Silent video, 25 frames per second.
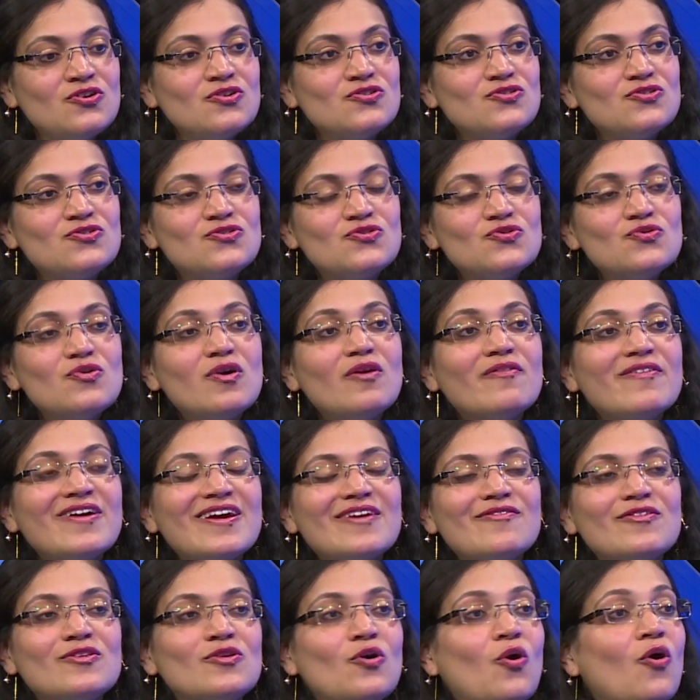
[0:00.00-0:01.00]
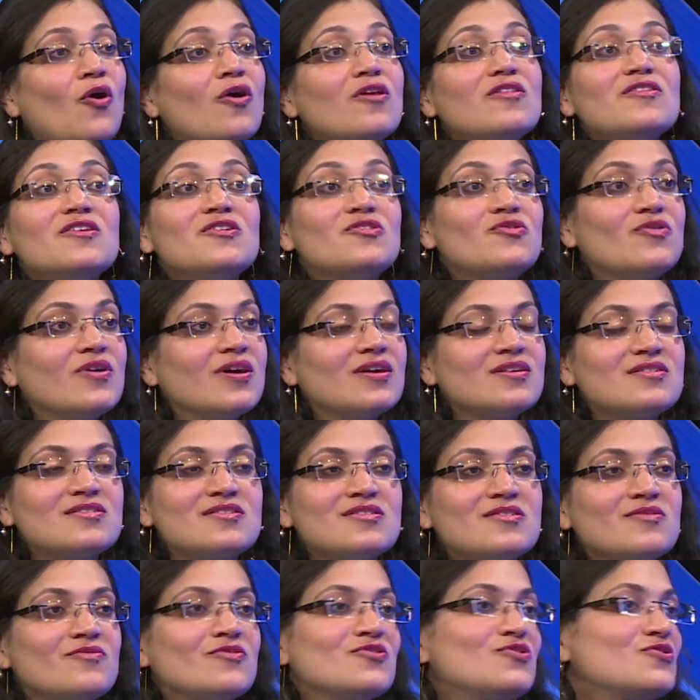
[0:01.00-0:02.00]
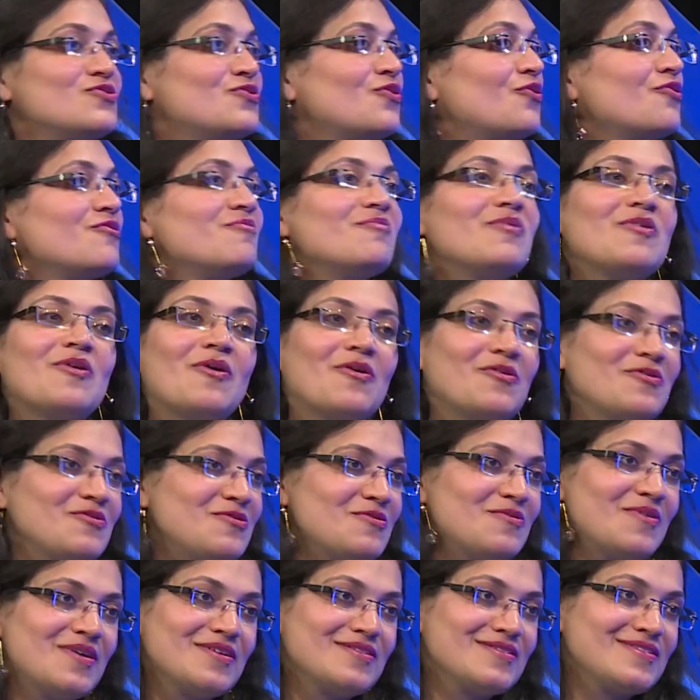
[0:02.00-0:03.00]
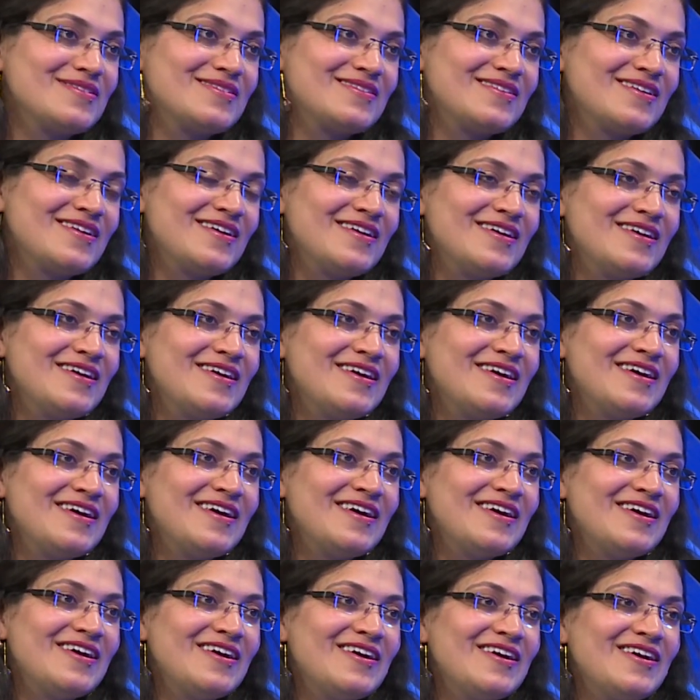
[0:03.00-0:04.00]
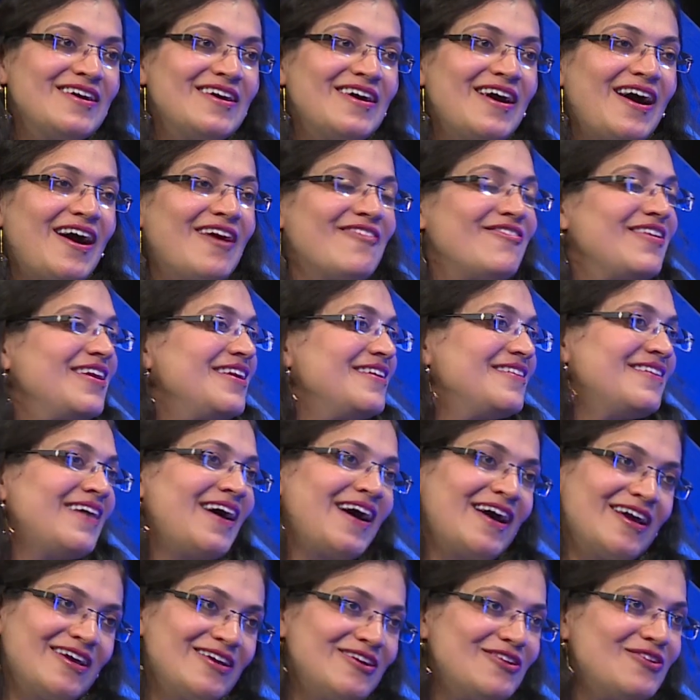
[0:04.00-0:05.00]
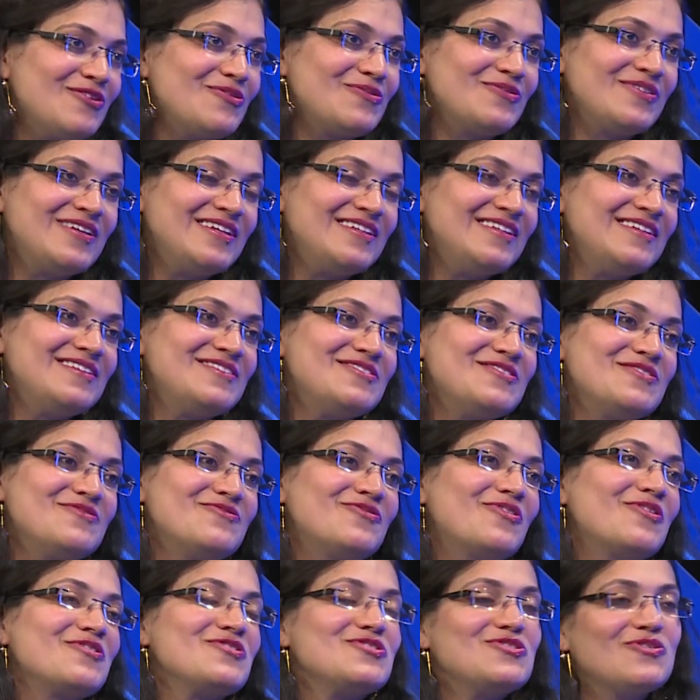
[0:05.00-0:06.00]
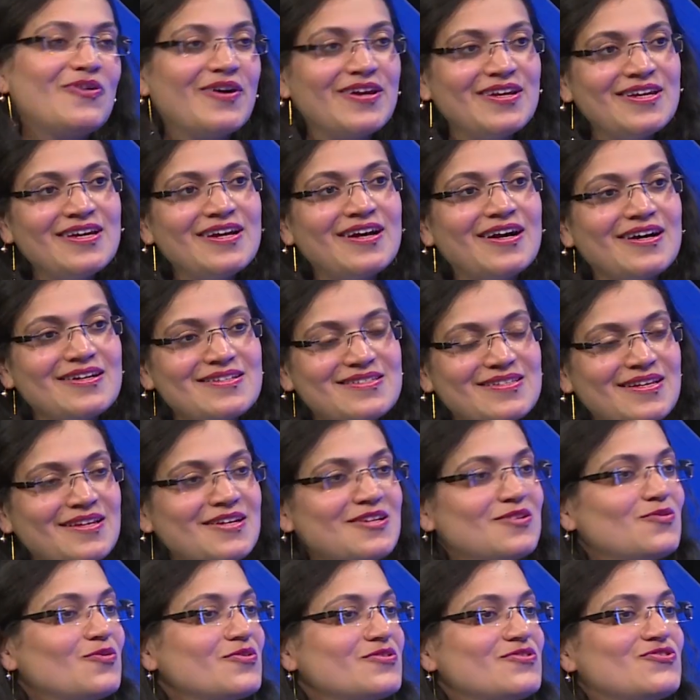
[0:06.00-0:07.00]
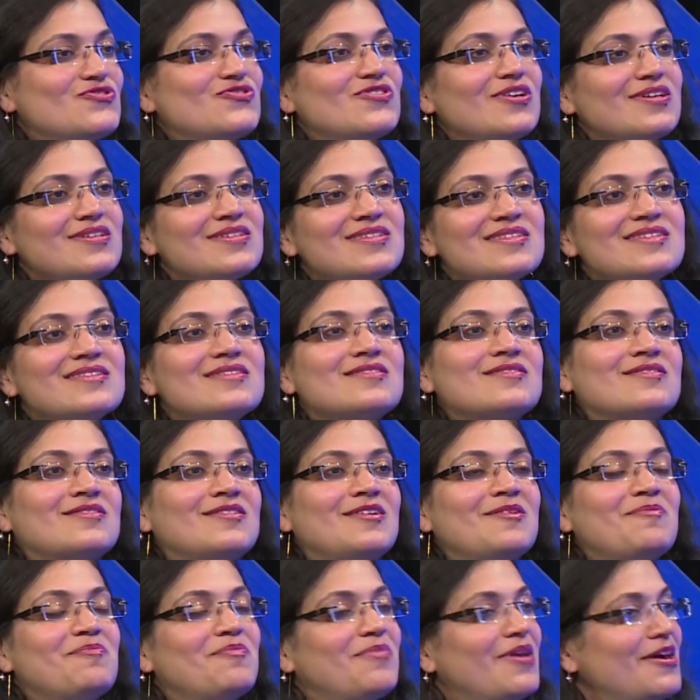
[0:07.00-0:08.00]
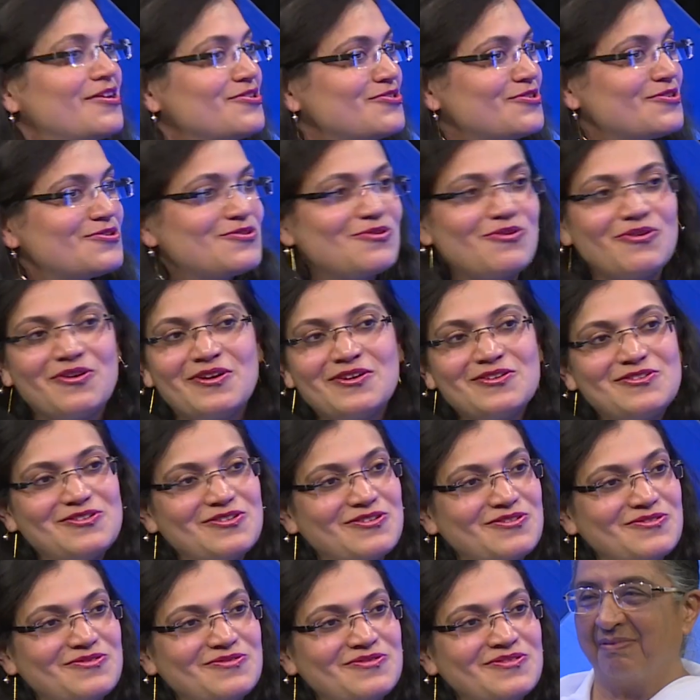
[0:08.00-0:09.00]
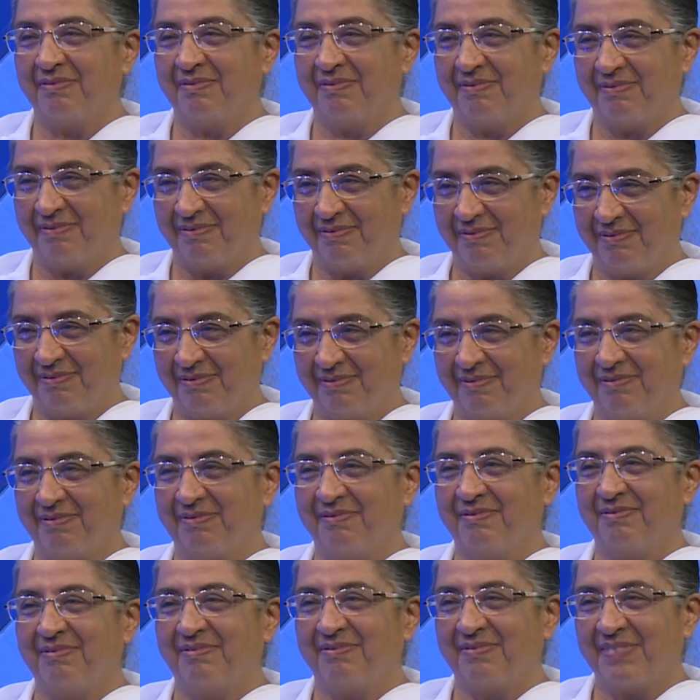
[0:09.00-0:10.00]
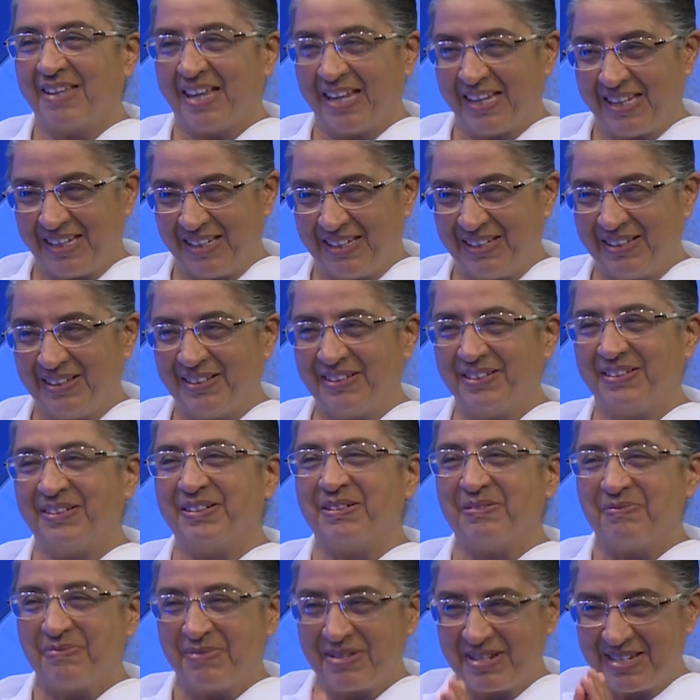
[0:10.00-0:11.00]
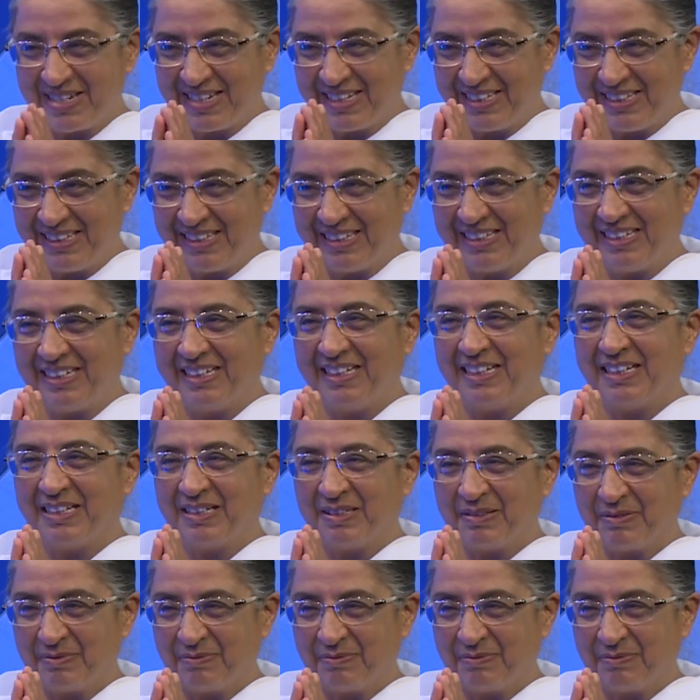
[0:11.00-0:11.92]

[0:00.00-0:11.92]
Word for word: to do away with all the traits which don't belong to us I really thank you, Didiji, for joining us, and it was just a pleasure talking to you. Thank you so much. Thank you, Om Shanti. Om